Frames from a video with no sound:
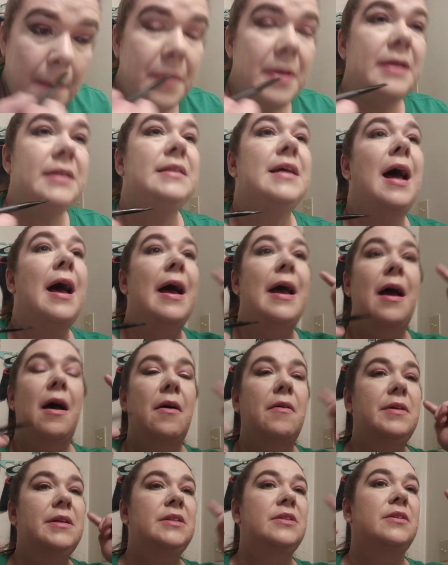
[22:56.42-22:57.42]
This eye
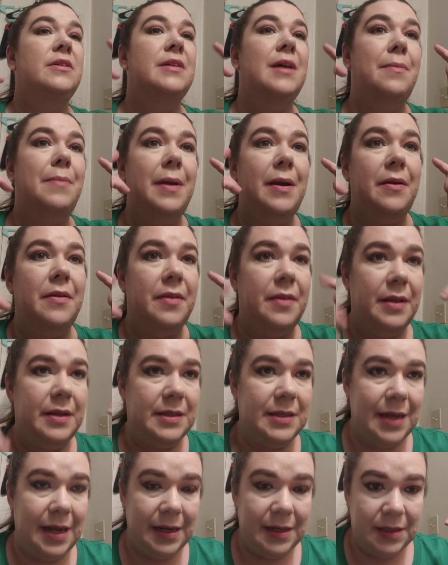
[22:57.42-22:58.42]
always turns out better than
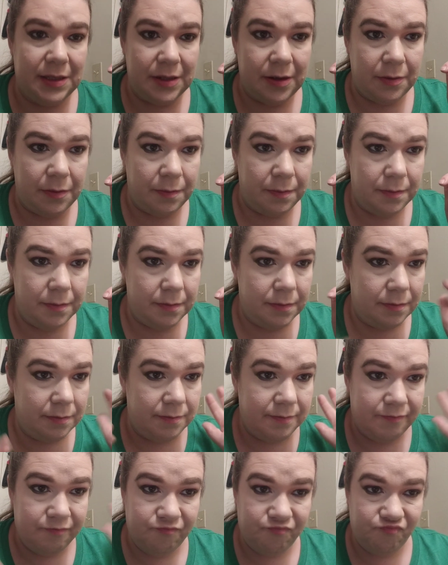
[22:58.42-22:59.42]
this eye, so
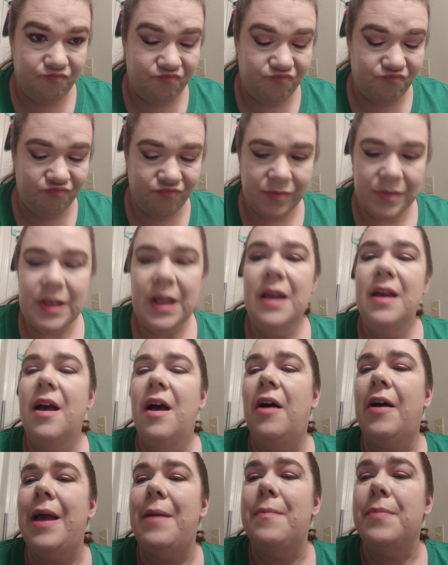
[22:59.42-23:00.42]

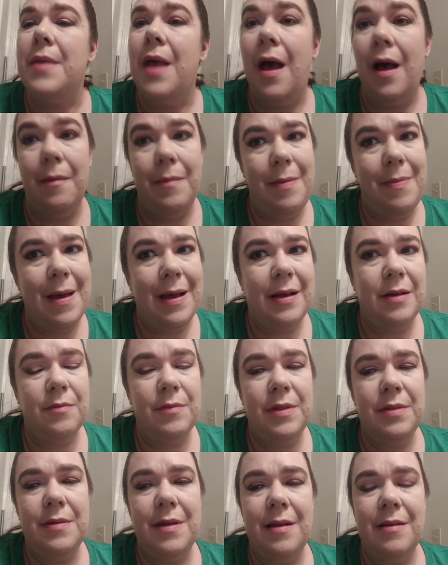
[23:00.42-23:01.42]
okay, I'll be back
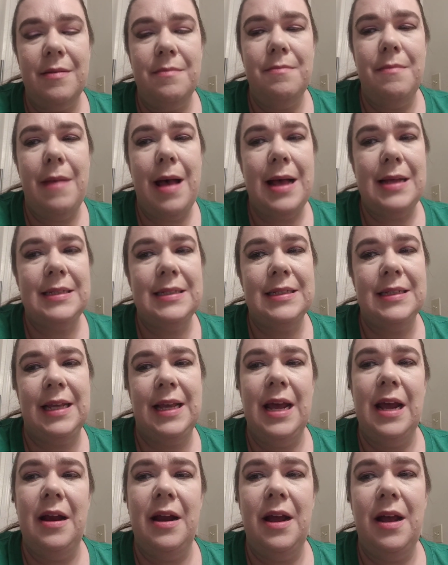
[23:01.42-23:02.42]
with
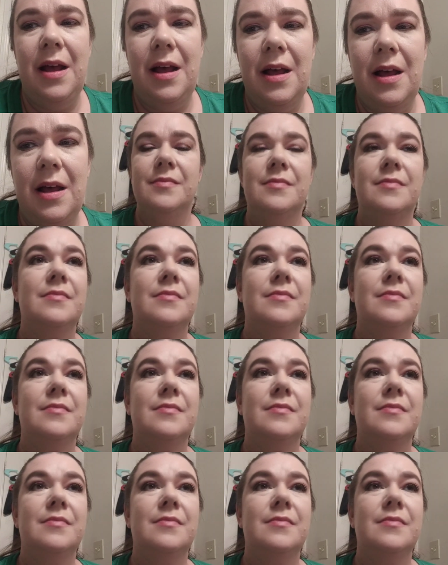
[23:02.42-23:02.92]
mascara.